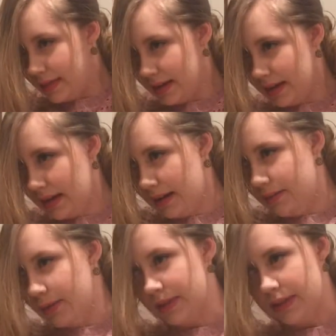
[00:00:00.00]
Then again,
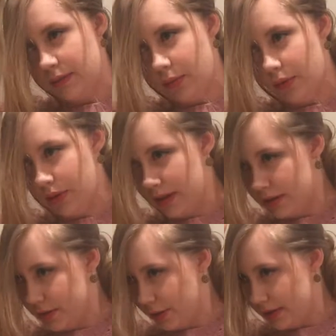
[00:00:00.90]
I'm twisting both of
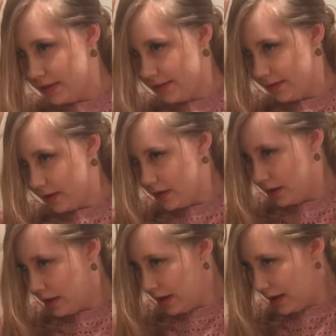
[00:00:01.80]
these towards the front
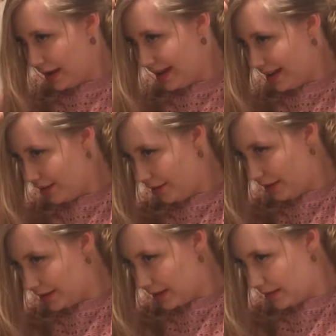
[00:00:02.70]
and
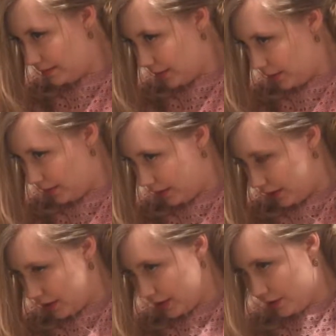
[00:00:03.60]
crossing them over
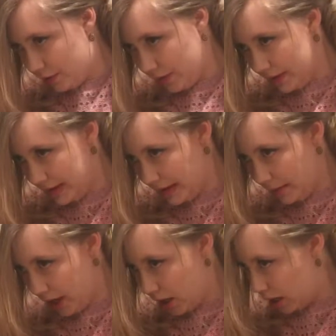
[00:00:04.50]
each other towards the
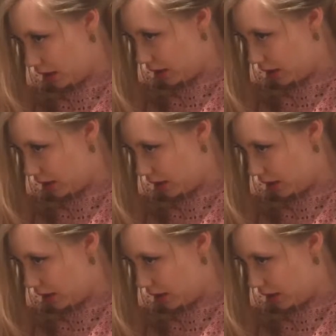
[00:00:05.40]
back.